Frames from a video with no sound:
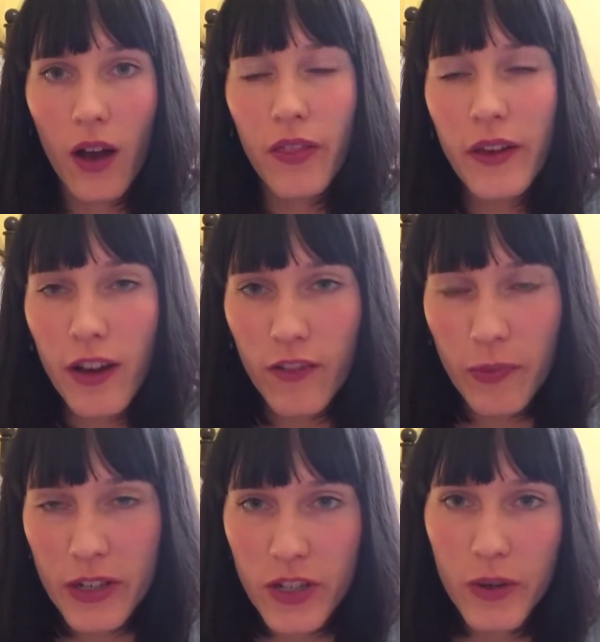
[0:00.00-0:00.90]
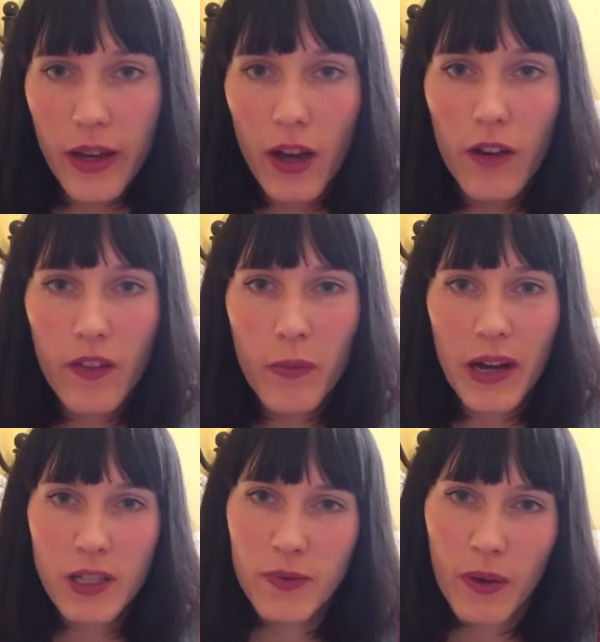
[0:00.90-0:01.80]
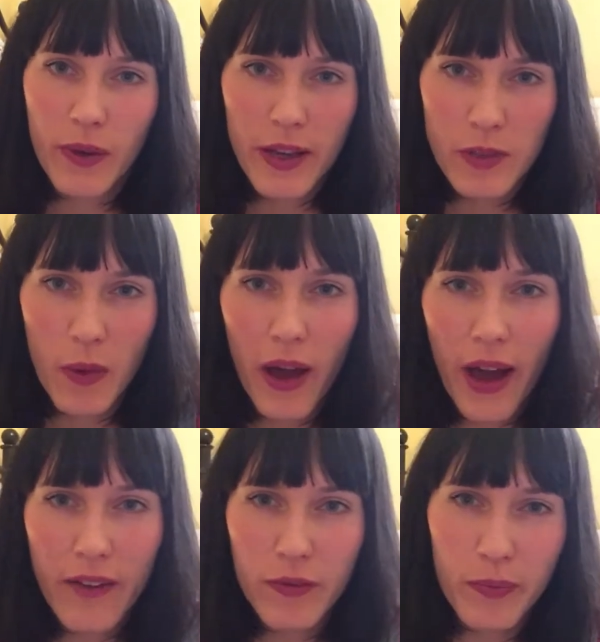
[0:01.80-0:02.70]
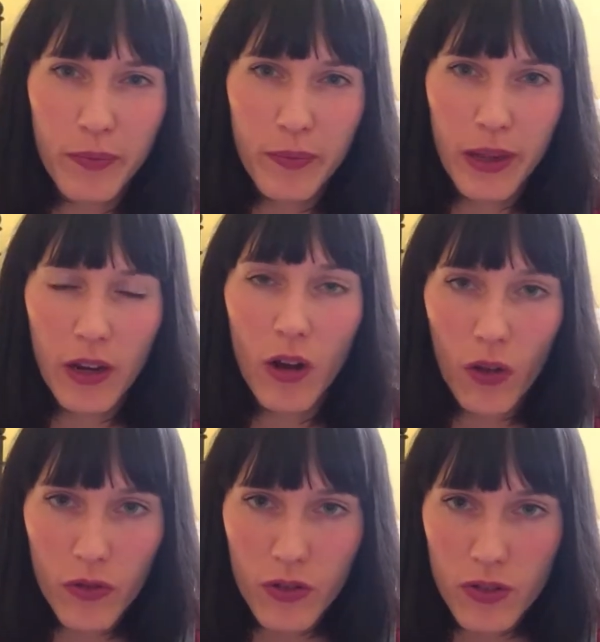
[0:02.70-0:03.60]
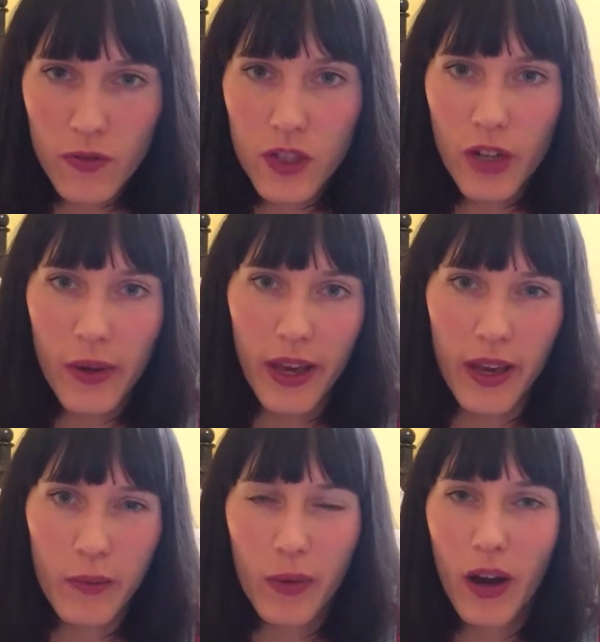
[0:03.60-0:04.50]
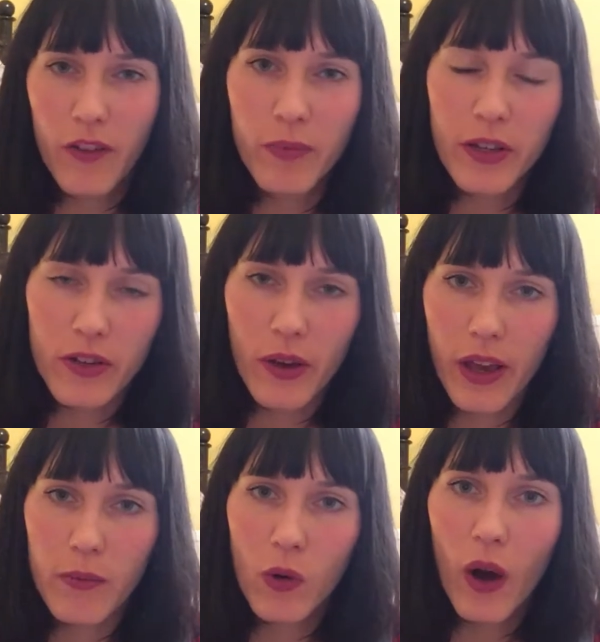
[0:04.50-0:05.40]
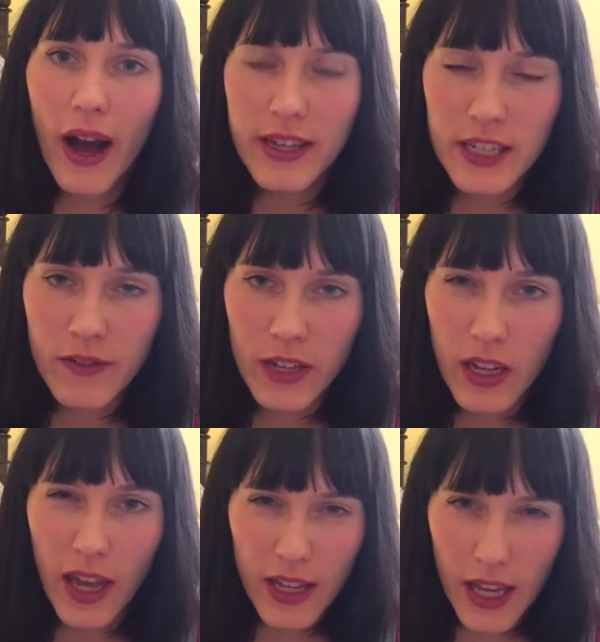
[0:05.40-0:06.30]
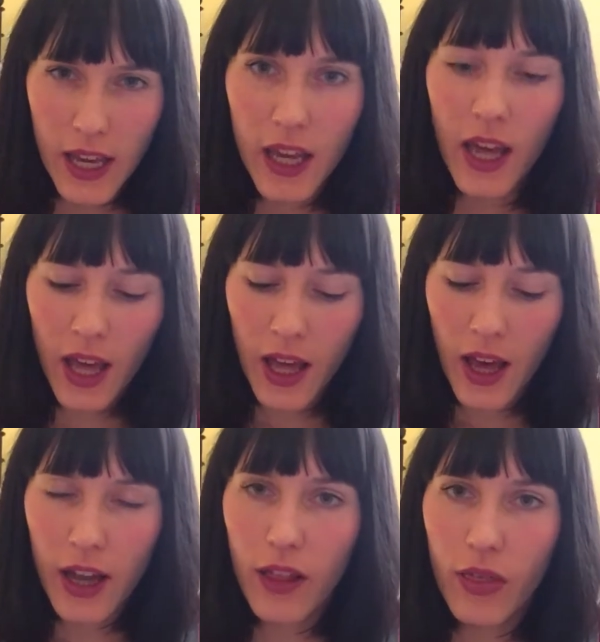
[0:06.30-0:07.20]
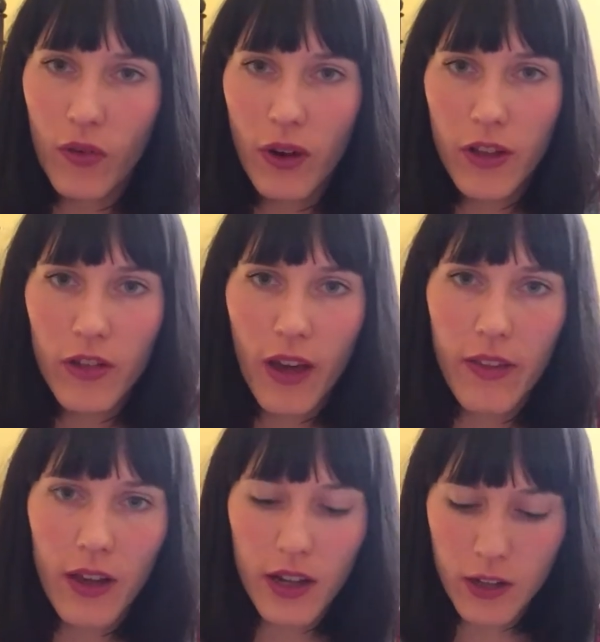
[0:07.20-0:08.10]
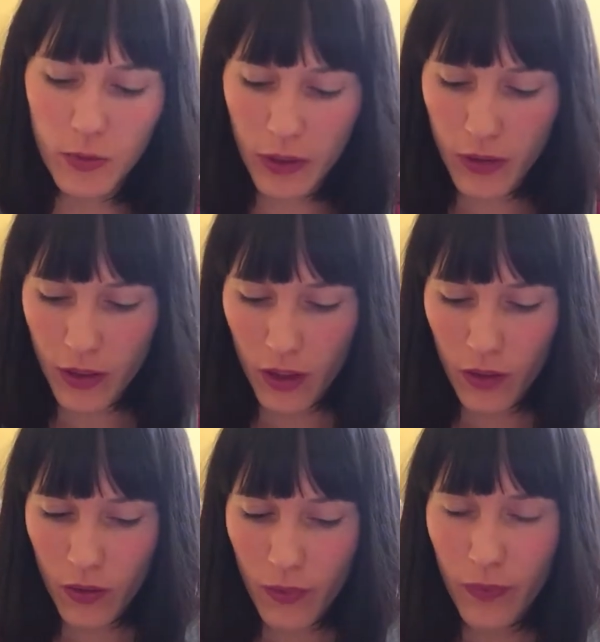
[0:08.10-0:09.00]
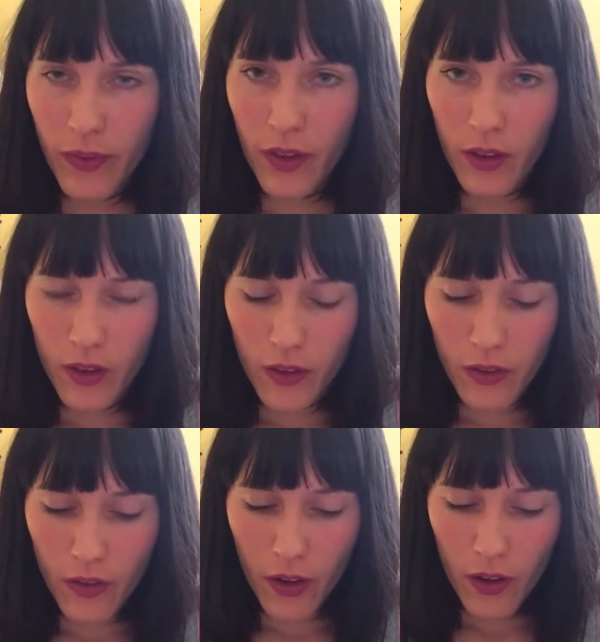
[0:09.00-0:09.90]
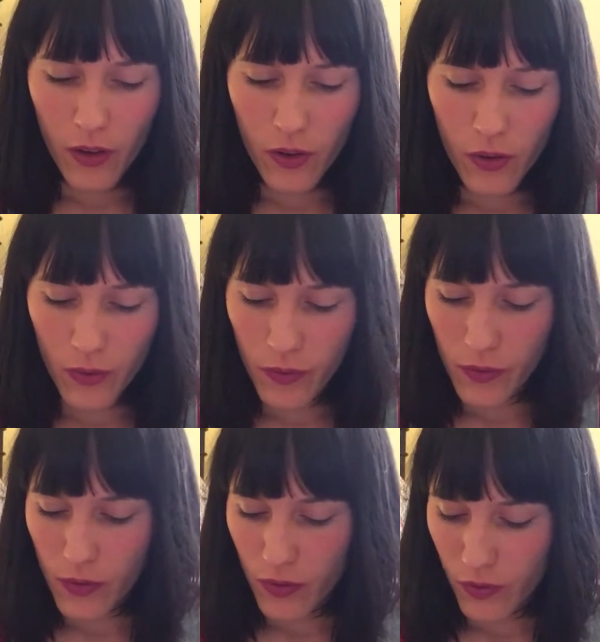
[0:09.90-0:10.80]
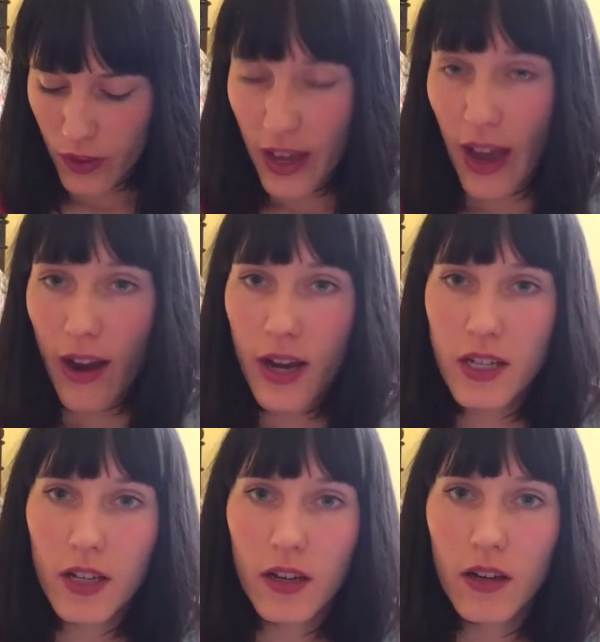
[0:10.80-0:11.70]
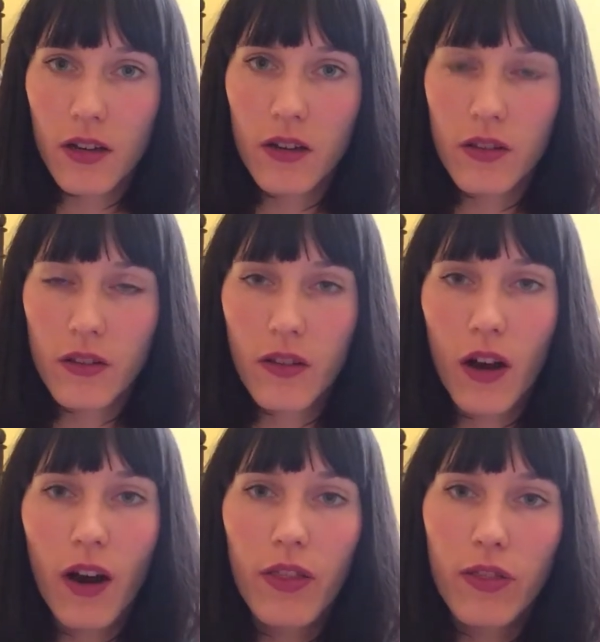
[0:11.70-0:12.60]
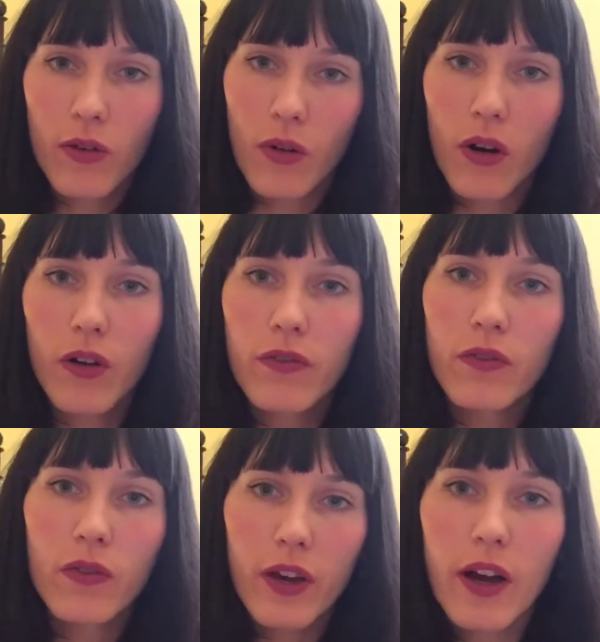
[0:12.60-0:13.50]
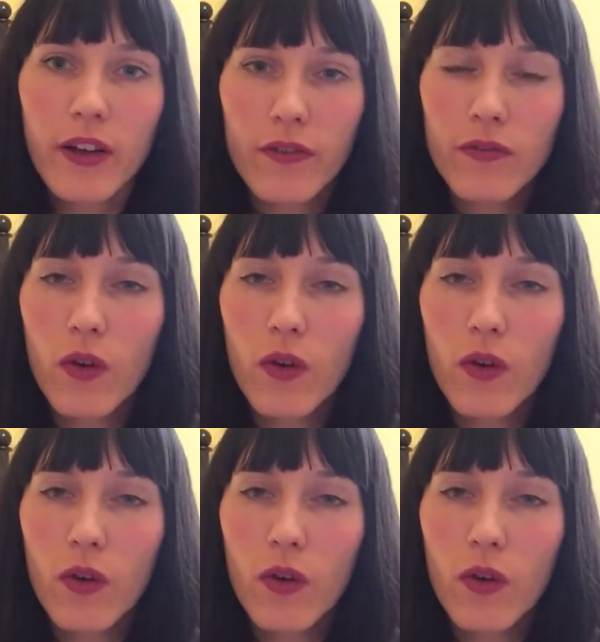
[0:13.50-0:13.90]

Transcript: I think I've been doing it over the past few years, but I haven't been conscious of doing it, but I've been doing it more actively lately, and I thought I'd share that a little bit with you. So the character that I thought of, or the kind of